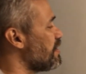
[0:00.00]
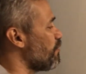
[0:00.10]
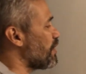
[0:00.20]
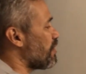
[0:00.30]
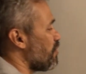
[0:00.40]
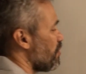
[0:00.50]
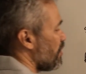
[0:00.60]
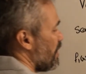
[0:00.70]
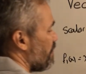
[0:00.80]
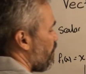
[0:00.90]
then we call
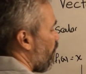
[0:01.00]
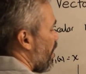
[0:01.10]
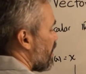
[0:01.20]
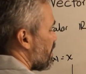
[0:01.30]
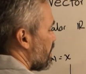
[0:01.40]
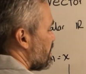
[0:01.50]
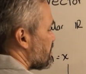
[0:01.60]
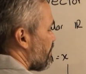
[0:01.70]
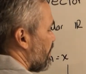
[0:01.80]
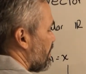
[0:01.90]
f1
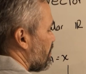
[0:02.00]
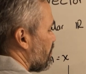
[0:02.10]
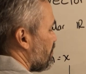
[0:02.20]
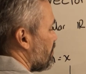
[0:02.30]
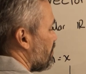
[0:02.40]
is a vector.